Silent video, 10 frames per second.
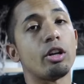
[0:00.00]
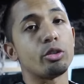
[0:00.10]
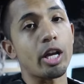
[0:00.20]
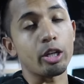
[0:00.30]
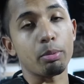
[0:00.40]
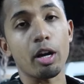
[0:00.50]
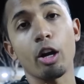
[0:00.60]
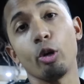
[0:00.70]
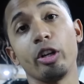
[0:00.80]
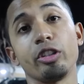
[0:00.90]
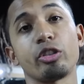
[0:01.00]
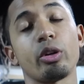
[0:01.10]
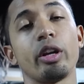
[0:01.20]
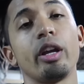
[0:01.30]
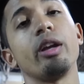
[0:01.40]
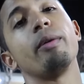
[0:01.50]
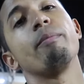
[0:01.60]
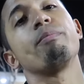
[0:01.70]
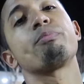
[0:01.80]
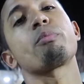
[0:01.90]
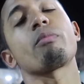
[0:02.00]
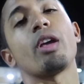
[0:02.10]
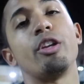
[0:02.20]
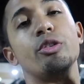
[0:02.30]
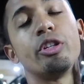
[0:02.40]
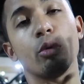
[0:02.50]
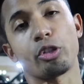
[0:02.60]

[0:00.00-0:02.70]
long as you had your priorities straight and you did